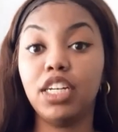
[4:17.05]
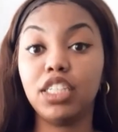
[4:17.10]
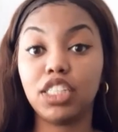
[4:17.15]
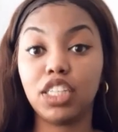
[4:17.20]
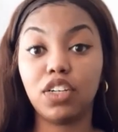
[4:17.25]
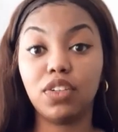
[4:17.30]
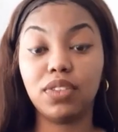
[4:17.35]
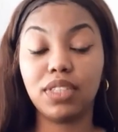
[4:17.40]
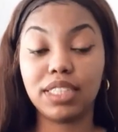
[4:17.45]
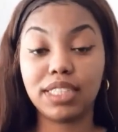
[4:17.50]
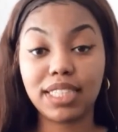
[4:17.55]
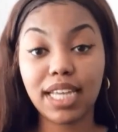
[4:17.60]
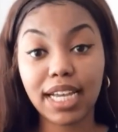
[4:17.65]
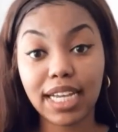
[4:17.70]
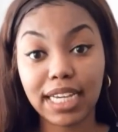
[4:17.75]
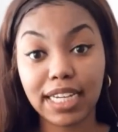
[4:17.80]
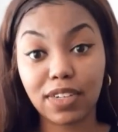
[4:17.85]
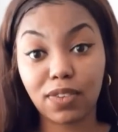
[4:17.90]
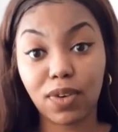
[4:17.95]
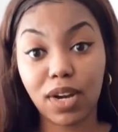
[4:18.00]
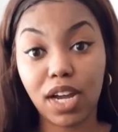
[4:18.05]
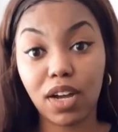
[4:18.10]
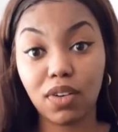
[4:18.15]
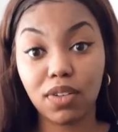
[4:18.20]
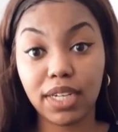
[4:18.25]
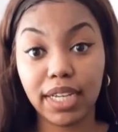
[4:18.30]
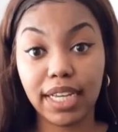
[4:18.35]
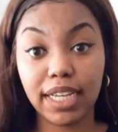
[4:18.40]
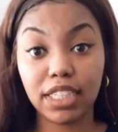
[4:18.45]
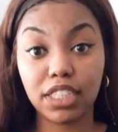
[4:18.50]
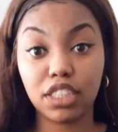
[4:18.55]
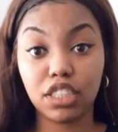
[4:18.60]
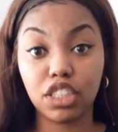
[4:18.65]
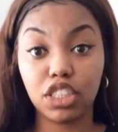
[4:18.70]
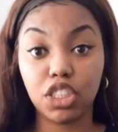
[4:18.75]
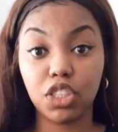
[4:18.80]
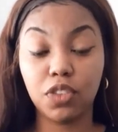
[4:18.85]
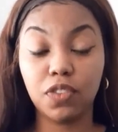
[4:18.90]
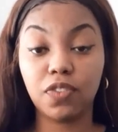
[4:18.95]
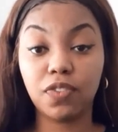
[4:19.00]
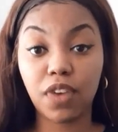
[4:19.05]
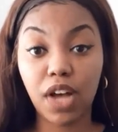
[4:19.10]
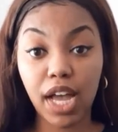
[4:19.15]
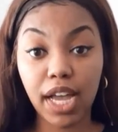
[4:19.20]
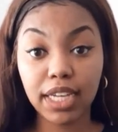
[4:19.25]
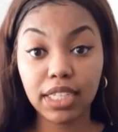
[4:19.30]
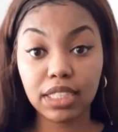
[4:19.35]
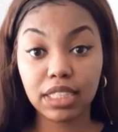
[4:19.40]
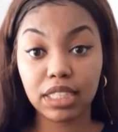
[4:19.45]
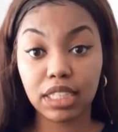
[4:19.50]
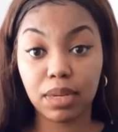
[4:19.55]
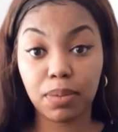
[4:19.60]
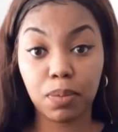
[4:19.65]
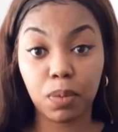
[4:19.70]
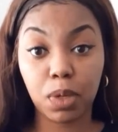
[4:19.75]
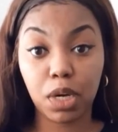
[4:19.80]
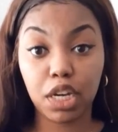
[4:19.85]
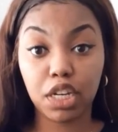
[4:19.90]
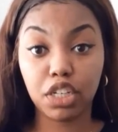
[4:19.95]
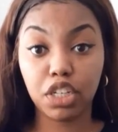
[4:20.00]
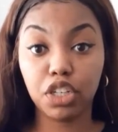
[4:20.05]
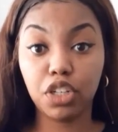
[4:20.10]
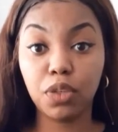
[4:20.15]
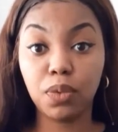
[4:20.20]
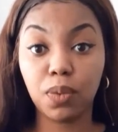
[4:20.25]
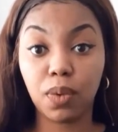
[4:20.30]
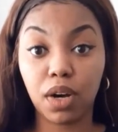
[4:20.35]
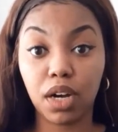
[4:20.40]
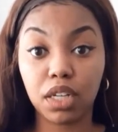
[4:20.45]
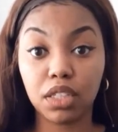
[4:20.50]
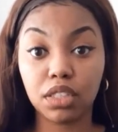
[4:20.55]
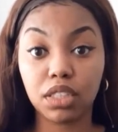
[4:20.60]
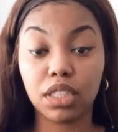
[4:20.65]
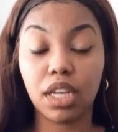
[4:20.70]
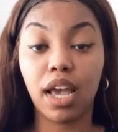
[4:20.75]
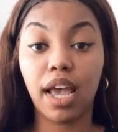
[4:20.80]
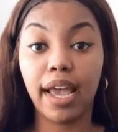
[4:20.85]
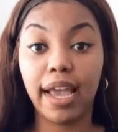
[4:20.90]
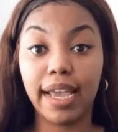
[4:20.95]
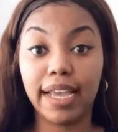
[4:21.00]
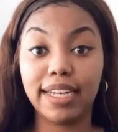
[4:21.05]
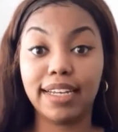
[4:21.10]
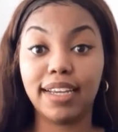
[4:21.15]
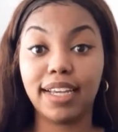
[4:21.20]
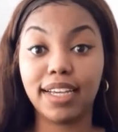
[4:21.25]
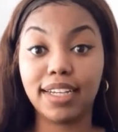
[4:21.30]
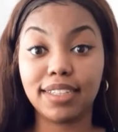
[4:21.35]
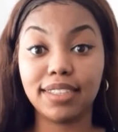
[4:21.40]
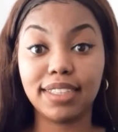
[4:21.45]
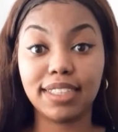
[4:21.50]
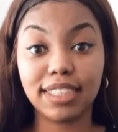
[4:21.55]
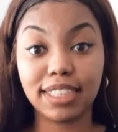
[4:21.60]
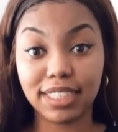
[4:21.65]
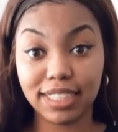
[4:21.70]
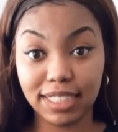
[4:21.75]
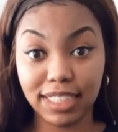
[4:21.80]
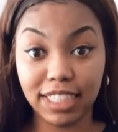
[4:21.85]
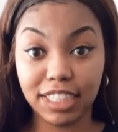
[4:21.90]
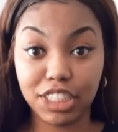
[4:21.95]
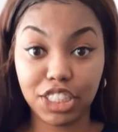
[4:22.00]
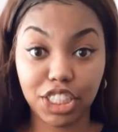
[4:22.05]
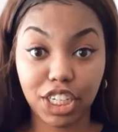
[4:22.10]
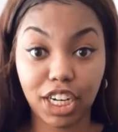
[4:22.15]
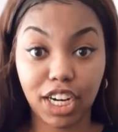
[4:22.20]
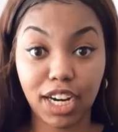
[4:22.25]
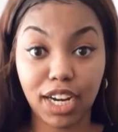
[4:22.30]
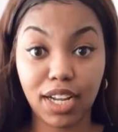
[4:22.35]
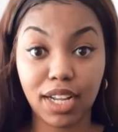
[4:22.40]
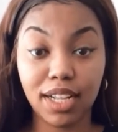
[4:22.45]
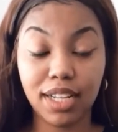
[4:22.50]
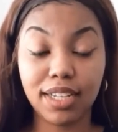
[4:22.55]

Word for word: So the second route is to find someone who wants an English teacher.